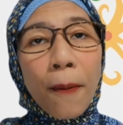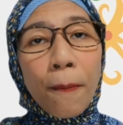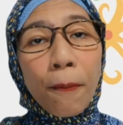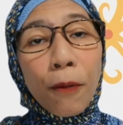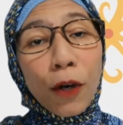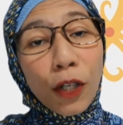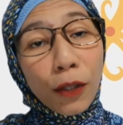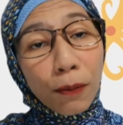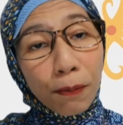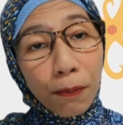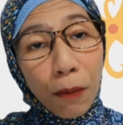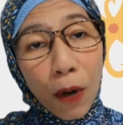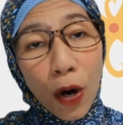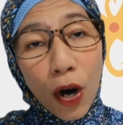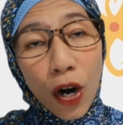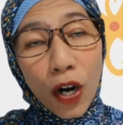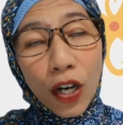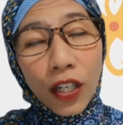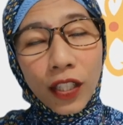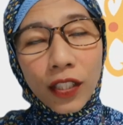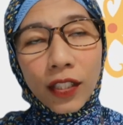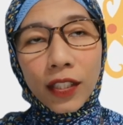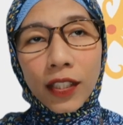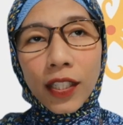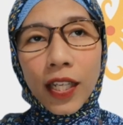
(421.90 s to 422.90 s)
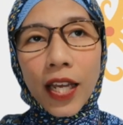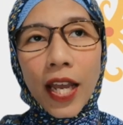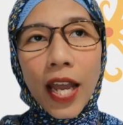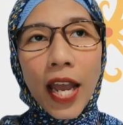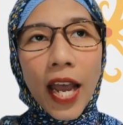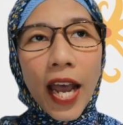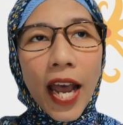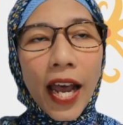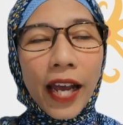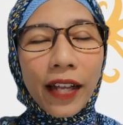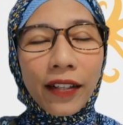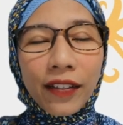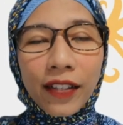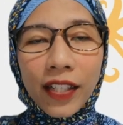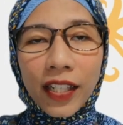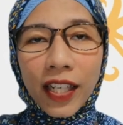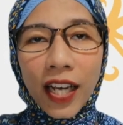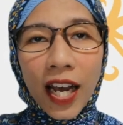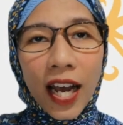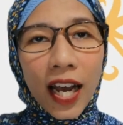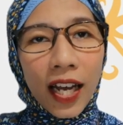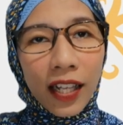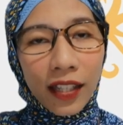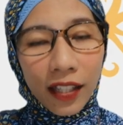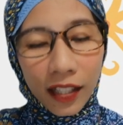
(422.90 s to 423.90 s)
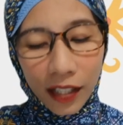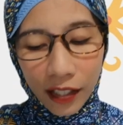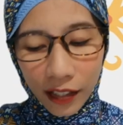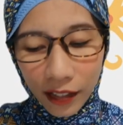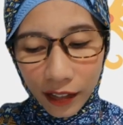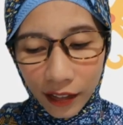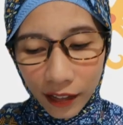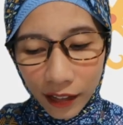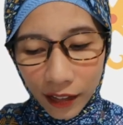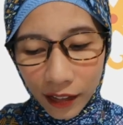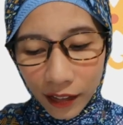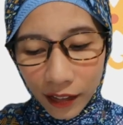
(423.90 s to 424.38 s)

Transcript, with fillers: mood board, and the color.